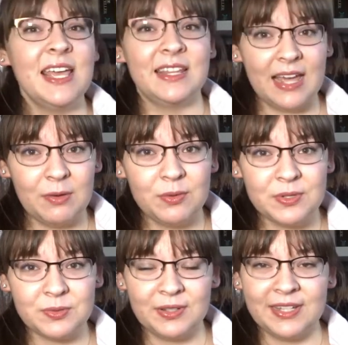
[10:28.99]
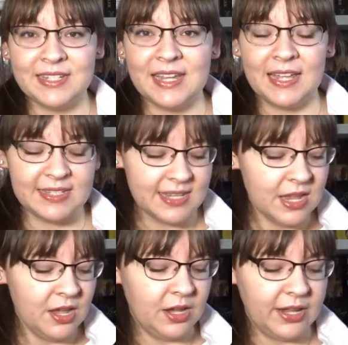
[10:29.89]
And that one was really intense.
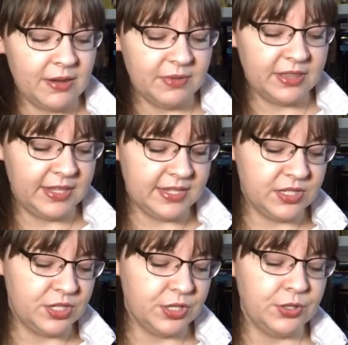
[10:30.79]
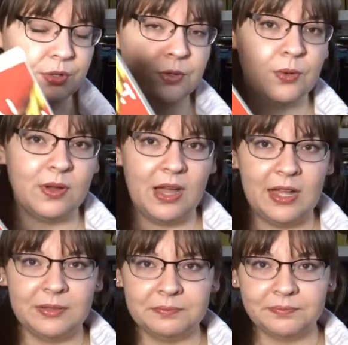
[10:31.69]
Again, with these two
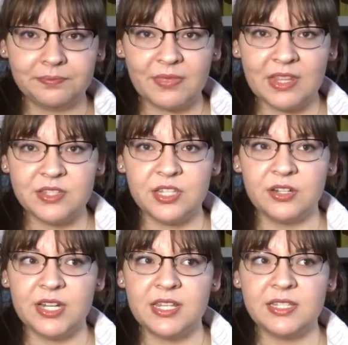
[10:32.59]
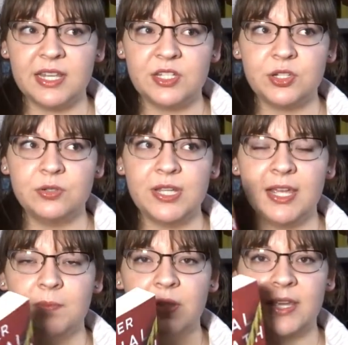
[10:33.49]
series, they do
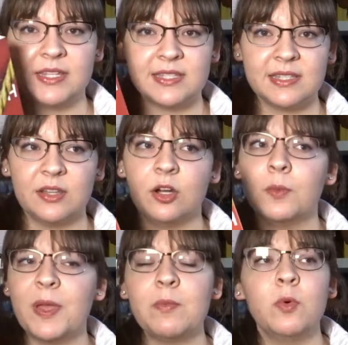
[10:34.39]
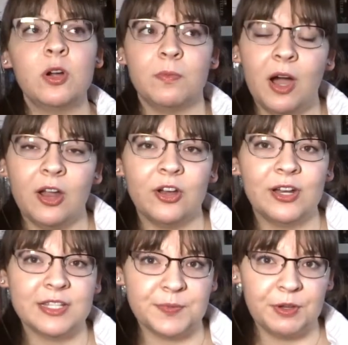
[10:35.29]
take place, they're a bit more modern
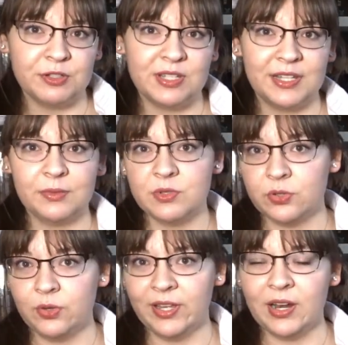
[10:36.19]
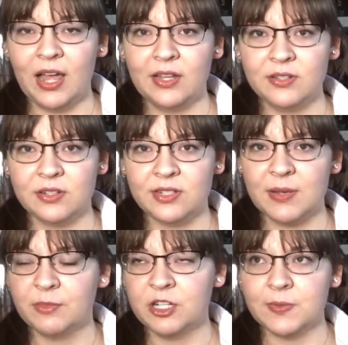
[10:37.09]
as opposed to like the Rizzoli and Isles or
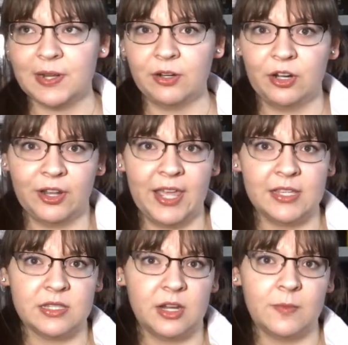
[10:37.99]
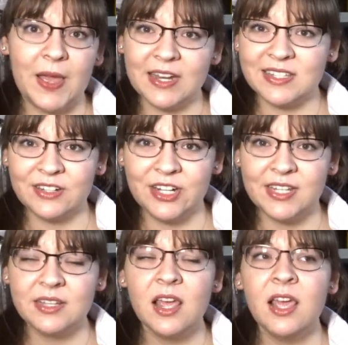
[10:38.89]
Temperance Manor or Kate Scarpetta
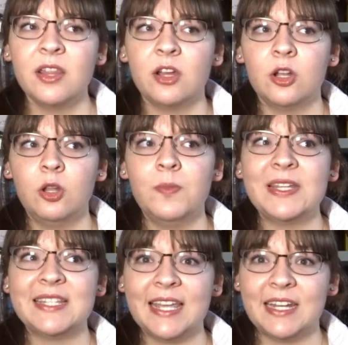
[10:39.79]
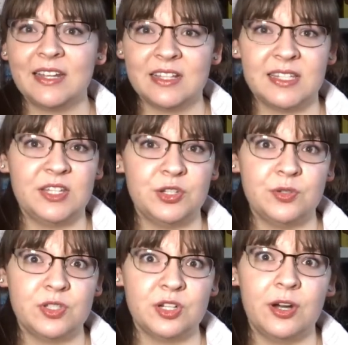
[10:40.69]
series. They're a little bit dated because they do
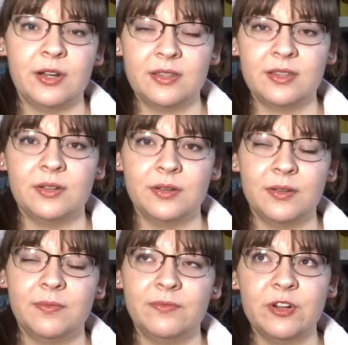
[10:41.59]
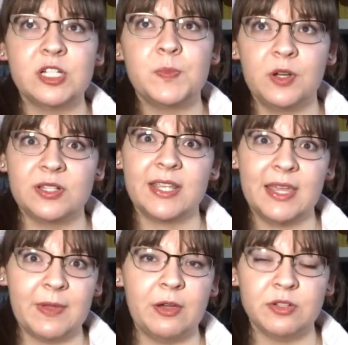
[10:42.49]
start, their first books
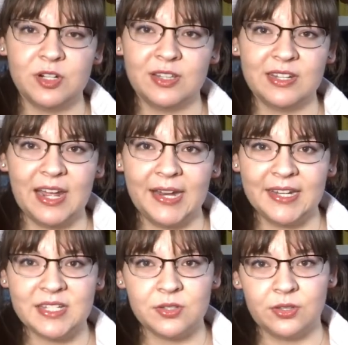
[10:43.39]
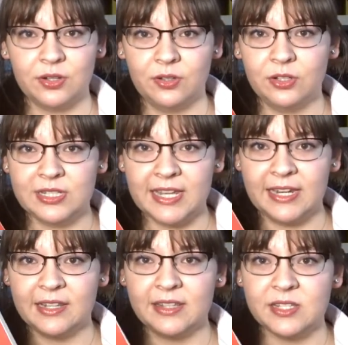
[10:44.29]
came out during the 90s, so they're a little
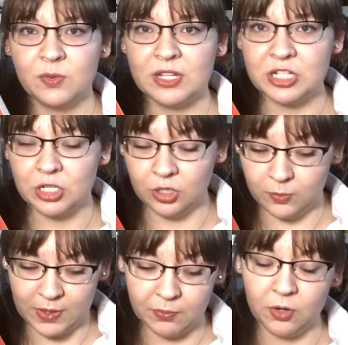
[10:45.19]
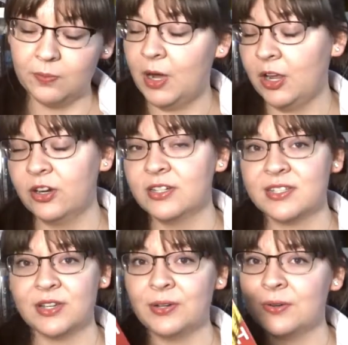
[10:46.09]
dated. These ones are a little bit more modern,
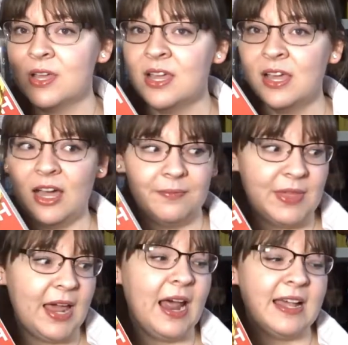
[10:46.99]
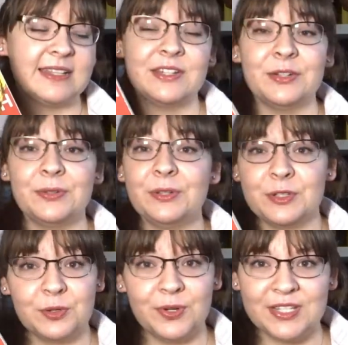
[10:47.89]
so that adds a new little
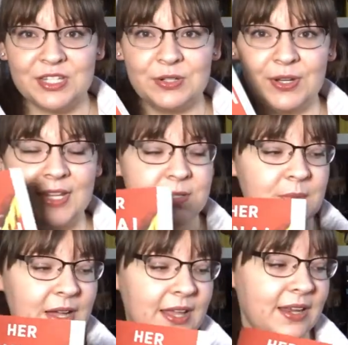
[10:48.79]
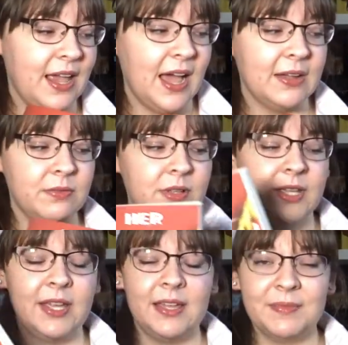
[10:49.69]
twist to it. But yeah, I
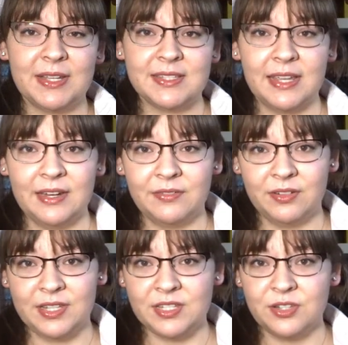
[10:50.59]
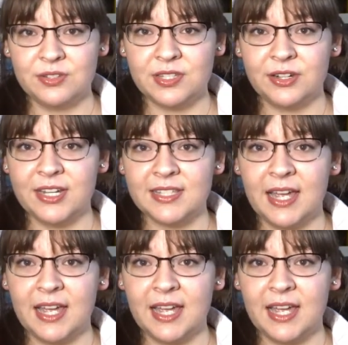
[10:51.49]
really am excited for these two series.